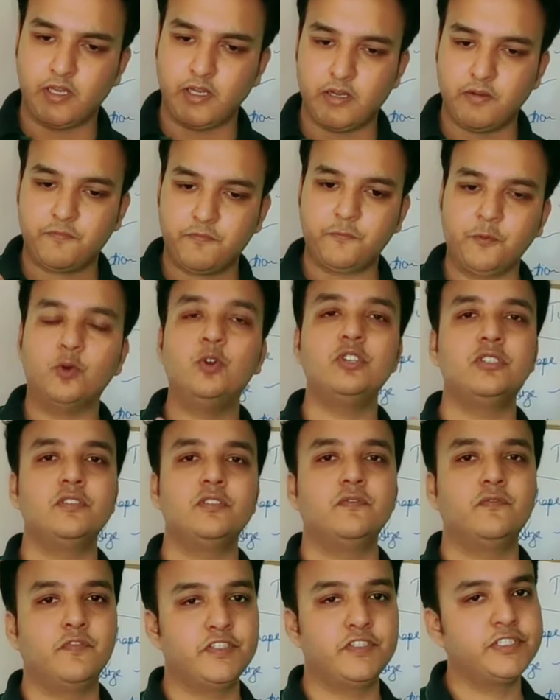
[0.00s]
A
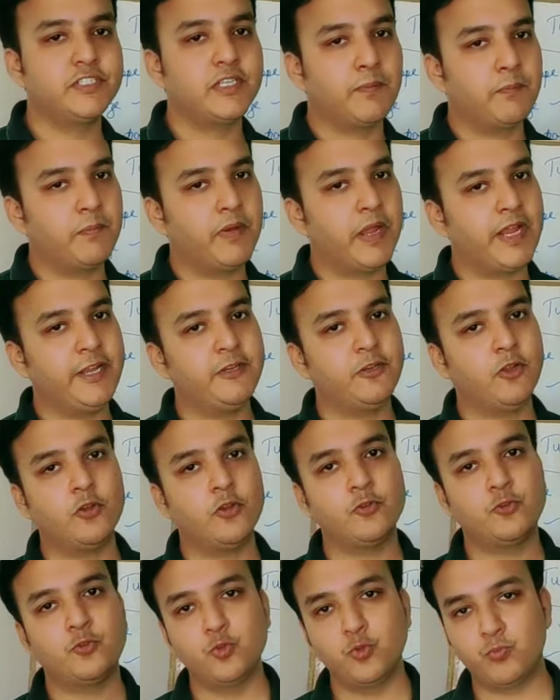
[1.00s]
force which is applied
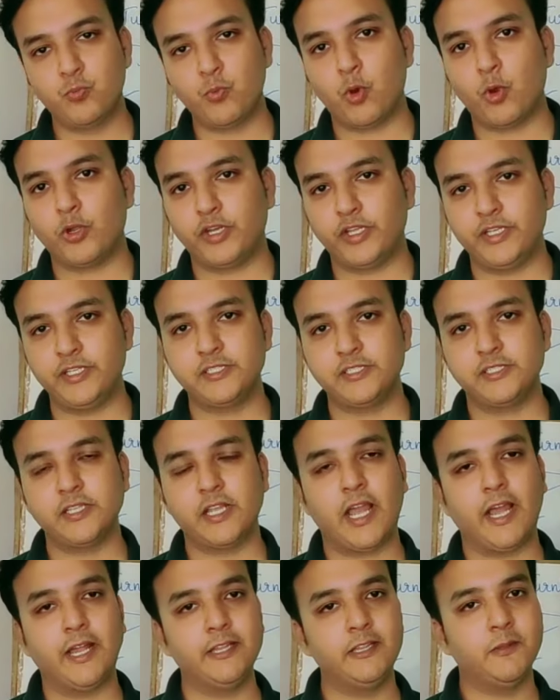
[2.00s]
on two bodies
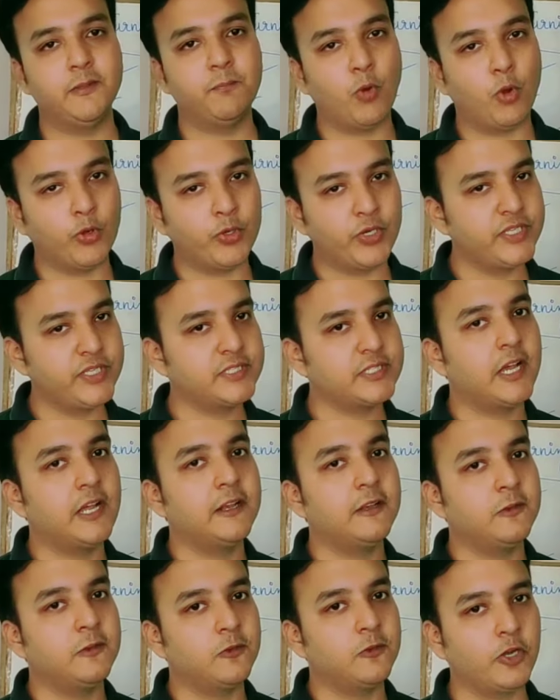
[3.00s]
and the bodies are
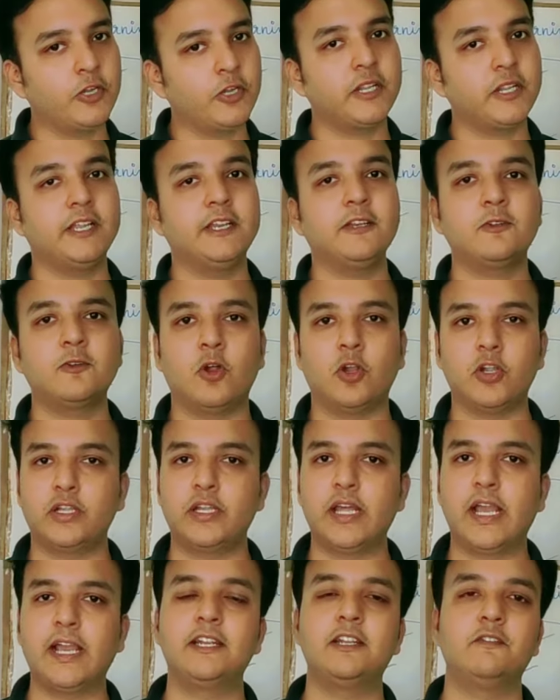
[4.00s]
not in
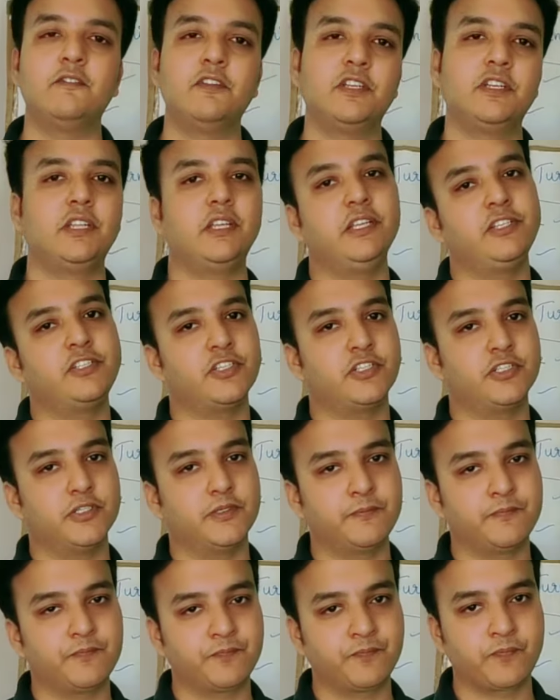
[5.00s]
contact with each other.
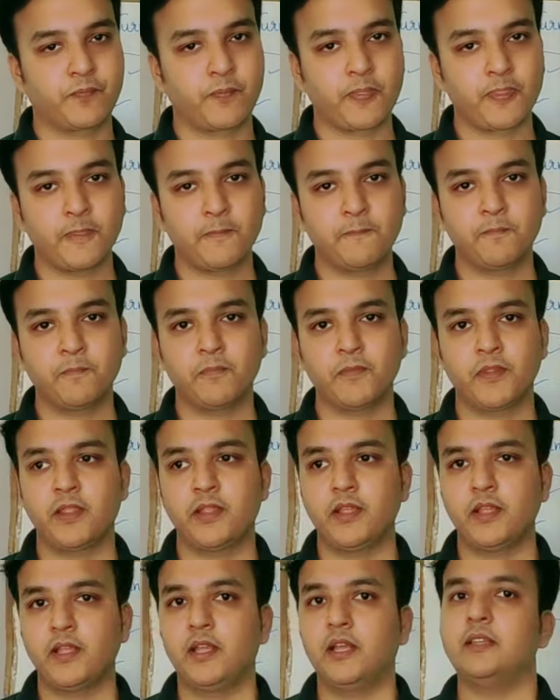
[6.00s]

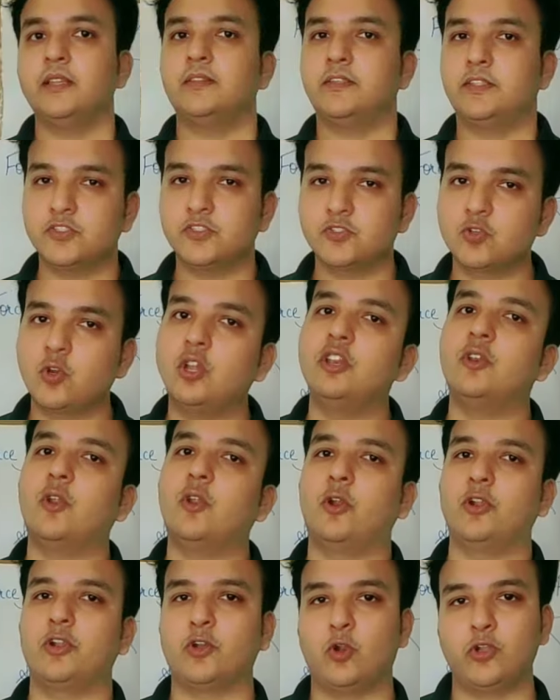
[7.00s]
This is called
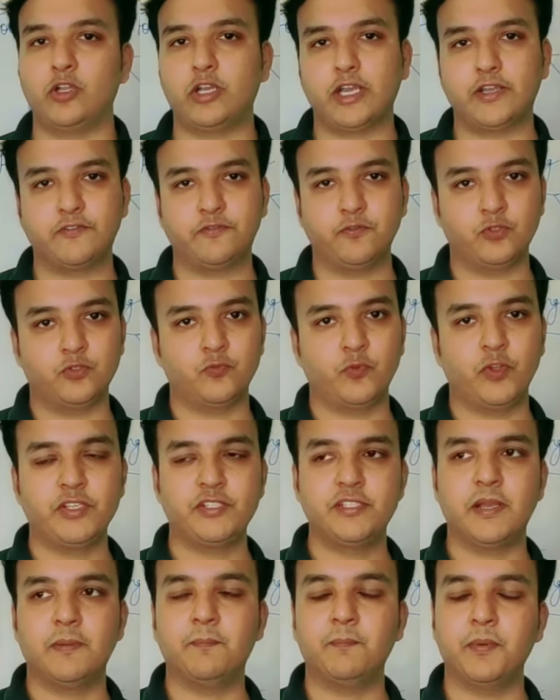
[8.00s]
non-contact force. For
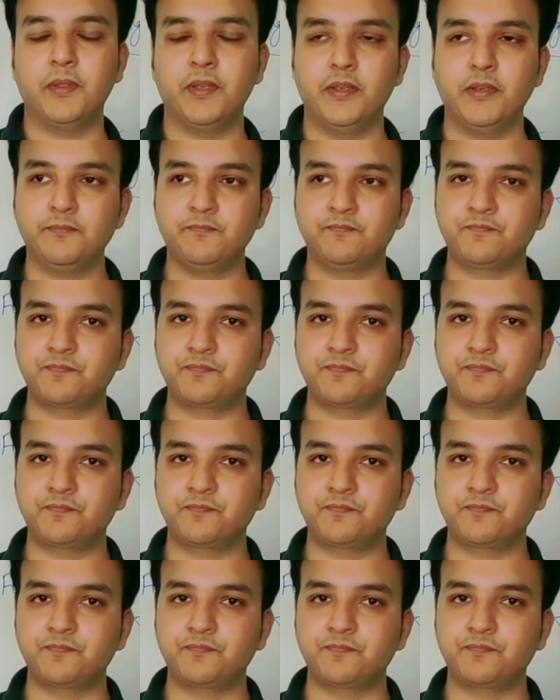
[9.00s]
example,